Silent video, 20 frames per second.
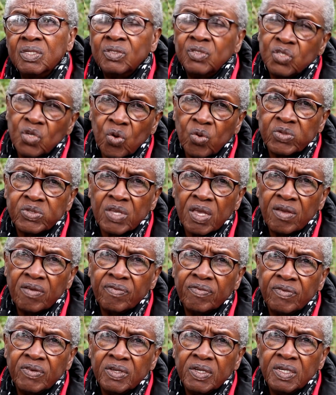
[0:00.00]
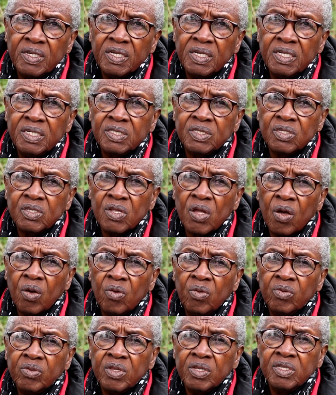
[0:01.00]
Joseph is
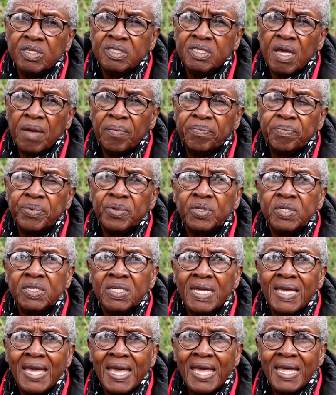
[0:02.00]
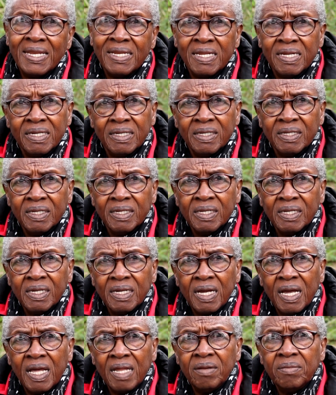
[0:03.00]
now the deputy head
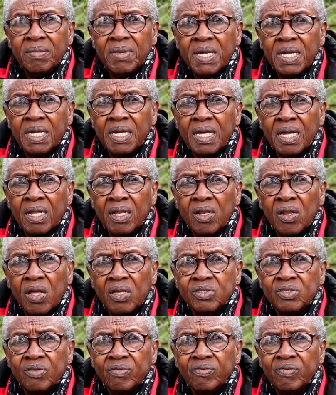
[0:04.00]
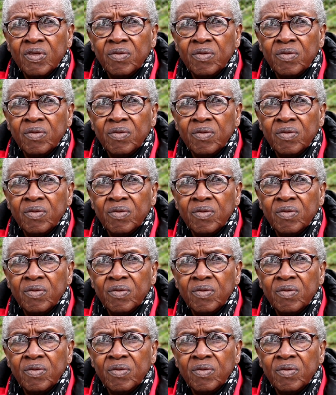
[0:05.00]
and making lots of